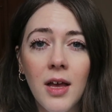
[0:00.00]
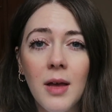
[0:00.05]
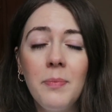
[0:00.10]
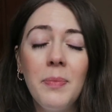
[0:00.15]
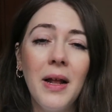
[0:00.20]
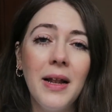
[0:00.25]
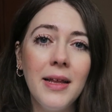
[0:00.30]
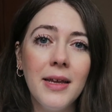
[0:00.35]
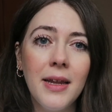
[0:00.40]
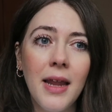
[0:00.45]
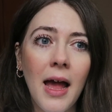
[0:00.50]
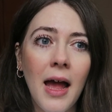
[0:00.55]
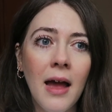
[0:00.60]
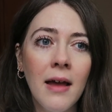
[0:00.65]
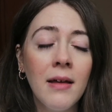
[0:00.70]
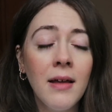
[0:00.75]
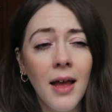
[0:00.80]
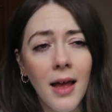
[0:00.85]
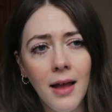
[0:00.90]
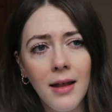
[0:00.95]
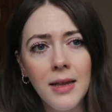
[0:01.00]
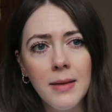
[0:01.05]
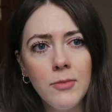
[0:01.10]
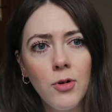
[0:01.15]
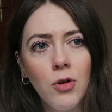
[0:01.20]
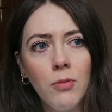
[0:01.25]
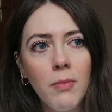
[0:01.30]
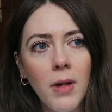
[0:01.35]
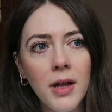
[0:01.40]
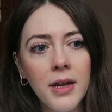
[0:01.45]
a billionaire any
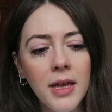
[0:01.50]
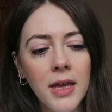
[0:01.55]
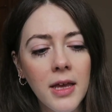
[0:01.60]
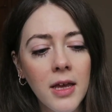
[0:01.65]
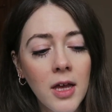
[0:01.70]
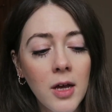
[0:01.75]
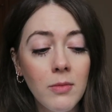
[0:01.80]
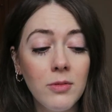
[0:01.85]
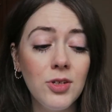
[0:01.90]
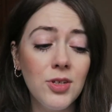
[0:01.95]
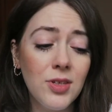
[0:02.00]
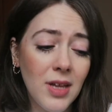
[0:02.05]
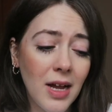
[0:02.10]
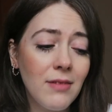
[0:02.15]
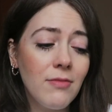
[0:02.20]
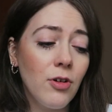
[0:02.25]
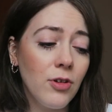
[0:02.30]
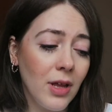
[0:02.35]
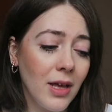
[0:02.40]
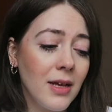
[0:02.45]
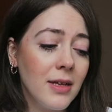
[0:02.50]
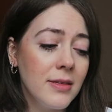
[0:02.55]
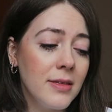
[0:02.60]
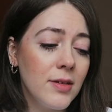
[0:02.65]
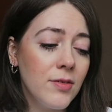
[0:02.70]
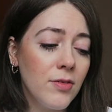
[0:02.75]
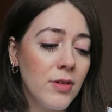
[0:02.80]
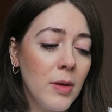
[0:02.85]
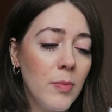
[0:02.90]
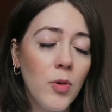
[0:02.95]
more money, which is ironic
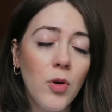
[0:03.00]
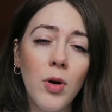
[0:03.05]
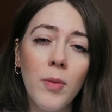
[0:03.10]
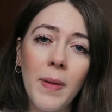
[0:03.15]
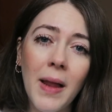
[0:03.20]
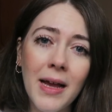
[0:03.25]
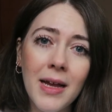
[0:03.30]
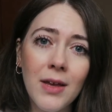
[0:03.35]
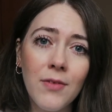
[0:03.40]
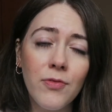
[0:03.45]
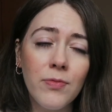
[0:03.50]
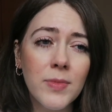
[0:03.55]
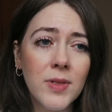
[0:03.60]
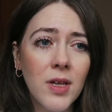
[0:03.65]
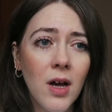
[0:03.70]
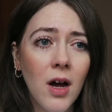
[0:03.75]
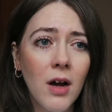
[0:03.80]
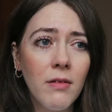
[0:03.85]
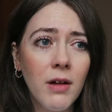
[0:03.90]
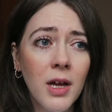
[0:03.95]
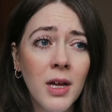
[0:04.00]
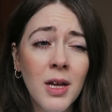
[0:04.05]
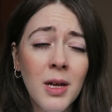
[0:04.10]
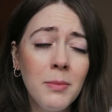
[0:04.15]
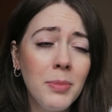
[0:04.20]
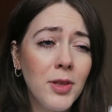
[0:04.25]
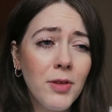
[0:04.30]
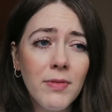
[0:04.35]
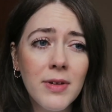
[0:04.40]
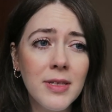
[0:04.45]
considering I bought a blanket from Zara,
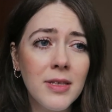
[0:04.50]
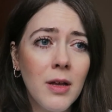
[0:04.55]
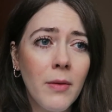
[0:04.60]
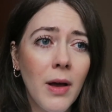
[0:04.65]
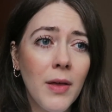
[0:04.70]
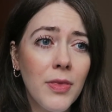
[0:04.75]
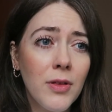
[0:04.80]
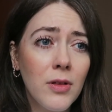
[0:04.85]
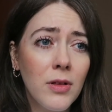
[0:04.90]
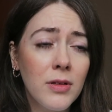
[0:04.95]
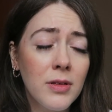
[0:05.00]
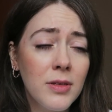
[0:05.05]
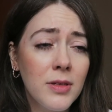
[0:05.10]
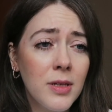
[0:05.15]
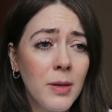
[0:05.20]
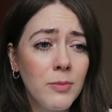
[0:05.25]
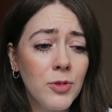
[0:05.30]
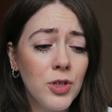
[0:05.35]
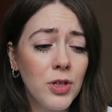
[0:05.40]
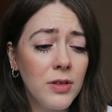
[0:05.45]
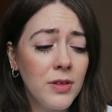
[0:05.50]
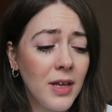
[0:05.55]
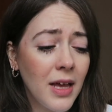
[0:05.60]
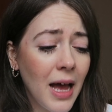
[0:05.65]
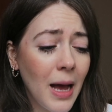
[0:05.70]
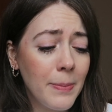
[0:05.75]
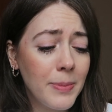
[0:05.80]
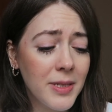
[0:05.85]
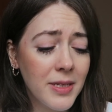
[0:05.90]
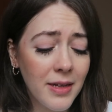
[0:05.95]
but there is no ethical consumption under
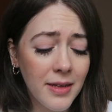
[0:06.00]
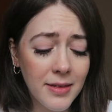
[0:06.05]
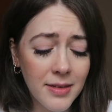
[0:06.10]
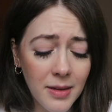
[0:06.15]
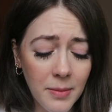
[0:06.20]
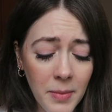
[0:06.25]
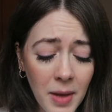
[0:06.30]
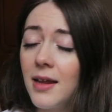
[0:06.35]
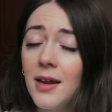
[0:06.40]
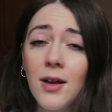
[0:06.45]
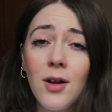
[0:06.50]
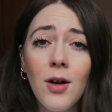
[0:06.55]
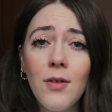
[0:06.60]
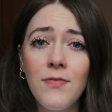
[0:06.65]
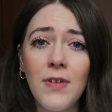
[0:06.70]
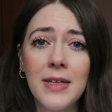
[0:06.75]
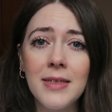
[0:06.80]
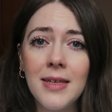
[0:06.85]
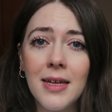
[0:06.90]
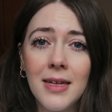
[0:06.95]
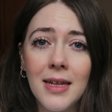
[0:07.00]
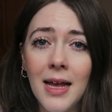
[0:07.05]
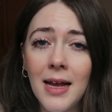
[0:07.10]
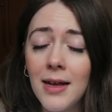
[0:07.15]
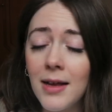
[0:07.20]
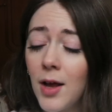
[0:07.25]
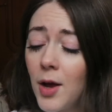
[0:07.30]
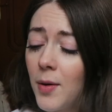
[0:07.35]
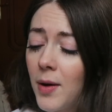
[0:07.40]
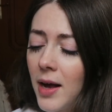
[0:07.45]
capitalism, and I can't find
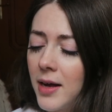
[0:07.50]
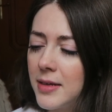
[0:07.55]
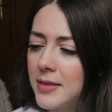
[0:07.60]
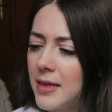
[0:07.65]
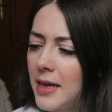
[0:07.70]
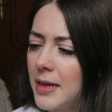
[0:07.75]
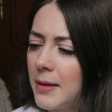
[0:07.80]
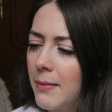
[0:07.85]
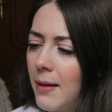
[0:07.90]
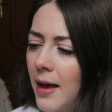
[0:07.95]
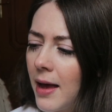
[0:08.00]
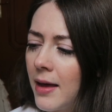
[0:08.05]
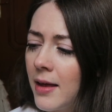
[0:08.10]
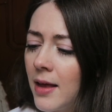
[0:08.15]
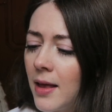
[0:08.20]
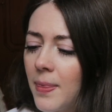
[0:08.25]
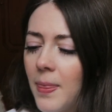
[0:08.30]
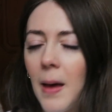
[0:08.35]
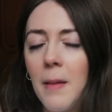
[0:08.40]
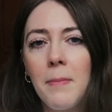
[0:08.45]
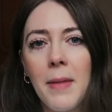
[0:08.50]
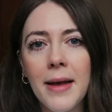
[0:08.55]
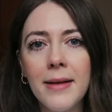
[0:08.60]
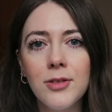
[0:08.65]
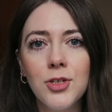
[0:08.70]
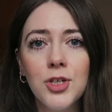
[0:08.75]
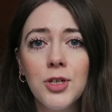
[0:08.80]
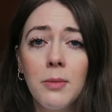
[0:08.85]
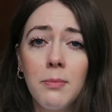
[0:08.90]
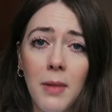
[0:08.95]
secondhand coat hangers anywhere that
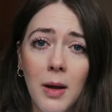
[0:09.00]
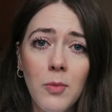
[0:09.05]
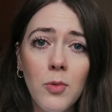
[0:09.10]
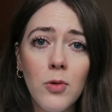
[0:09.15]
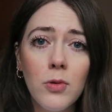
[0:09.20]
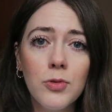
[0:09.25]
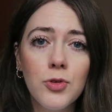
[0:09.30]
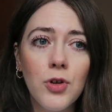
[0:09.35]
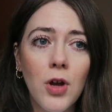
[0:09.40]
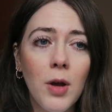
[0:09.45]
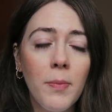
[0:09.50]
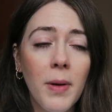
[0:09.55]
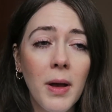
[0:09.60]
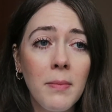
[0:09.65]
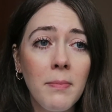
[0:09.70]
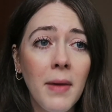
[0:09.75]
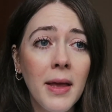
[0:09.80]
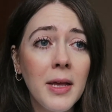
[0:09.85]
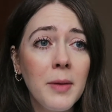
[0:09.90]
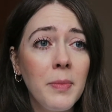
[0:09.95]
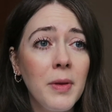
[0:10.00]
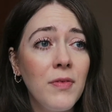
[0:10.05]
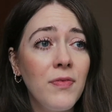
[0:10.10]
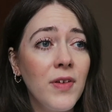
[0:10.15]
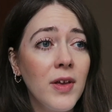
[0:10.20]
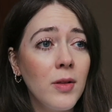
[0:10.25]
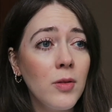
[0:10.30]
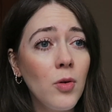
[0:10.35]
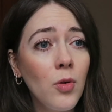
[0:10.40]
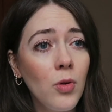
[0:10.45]
match my wardrobe and make me
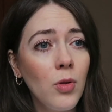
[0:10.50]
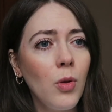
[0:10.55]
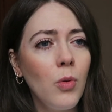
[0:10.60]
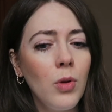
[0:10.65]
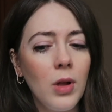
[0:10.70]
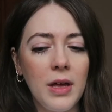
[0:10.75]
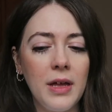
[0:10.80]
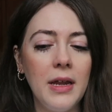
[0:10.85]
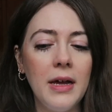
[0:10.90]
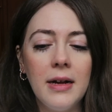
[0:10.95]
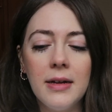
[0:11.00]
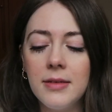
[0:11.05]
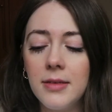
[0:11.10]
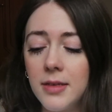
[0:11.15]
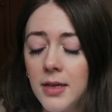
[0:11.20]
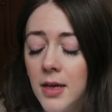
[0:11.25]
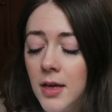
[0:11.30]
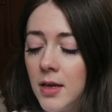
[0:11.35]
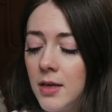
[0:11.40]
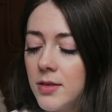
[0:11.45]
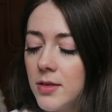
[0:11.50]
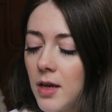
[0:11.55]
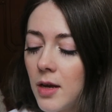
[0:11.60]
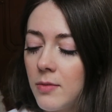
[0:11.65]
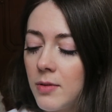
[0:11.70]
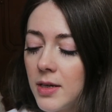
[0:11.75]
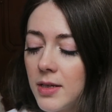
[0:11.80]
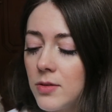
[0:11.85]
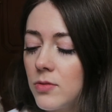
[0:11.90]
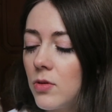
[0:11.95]
feel all organised.
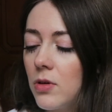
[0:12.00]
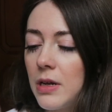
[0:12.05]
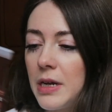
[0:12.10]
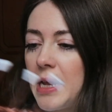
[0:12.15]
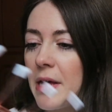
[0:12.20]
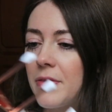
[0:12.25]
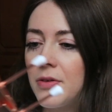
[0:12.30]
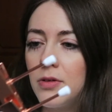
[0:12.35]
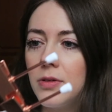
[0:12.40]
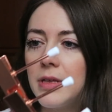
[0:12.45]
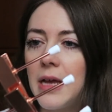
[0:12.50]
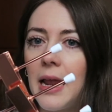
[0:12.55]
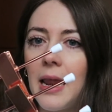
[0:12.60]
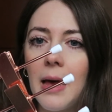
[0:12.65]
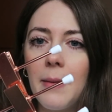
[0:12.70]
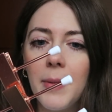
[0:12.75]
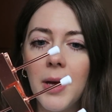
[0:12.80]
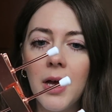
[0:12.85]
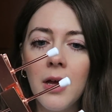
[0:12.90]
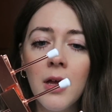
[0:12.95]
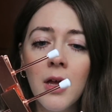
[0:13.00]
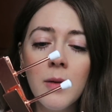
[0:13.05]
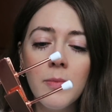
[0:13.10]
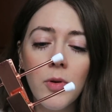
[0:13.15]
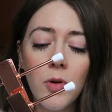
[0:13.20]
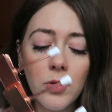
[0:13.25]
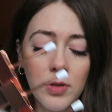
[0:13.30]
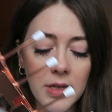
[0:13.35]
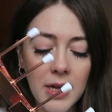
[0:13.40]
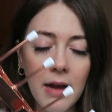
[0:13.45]
So it's all an ethical dilemma,
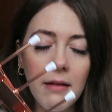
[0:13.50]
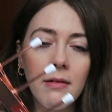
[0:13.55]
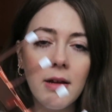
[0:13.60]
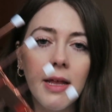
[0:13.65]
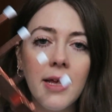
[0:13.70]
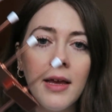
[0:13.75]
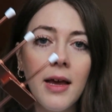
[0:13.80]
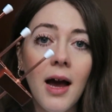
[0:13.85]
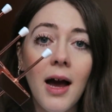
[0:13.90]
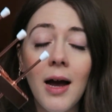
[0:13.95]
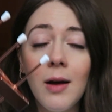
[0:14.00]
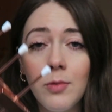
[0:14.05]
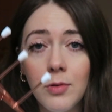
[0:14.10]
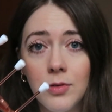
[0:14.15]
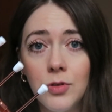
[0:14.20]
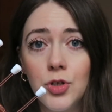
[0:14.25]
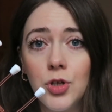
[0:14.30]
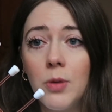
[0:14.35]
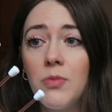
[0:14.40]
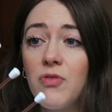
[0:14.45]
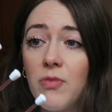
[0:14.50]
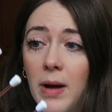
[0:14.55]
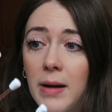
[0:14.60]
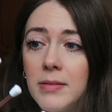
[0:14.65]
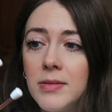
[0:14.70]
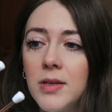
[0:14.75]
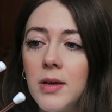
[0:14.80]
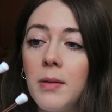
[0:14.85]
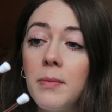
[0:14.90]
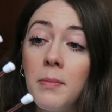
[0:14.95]
but ordinarily I wouldn't shop from
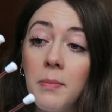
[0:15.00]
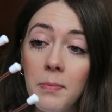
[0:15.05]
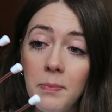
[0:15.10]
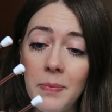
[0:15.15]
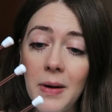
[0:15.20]
Amazon,